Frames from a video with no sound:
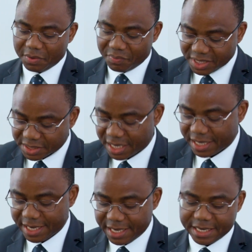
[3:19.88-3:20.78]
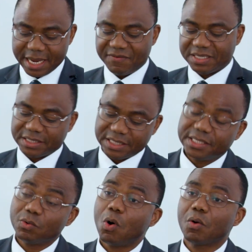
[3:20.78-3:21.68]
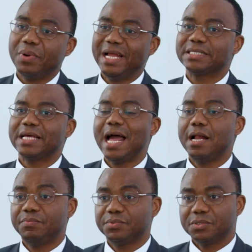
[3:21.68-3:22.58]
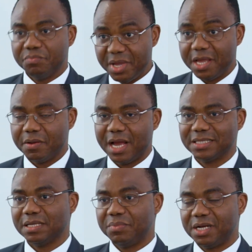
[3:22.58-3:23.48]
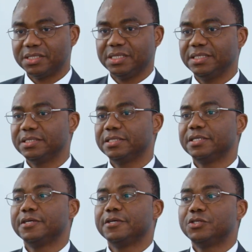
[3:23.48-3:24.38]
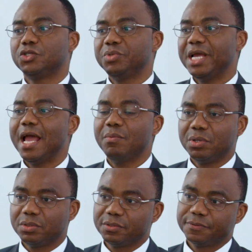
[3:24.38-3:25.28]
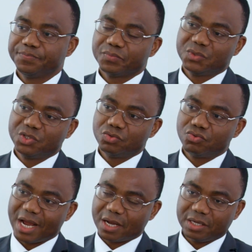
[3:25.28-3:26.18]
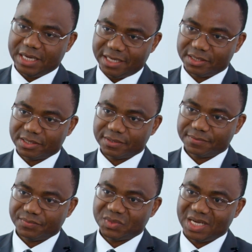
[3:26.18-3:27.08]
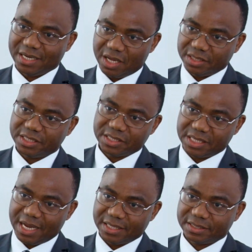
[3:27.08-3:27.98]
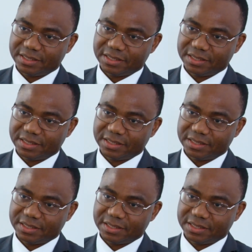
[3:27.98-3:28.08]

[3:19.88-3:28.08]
Personally, diversity in the workplace helps me as a person to be able to recognize and understand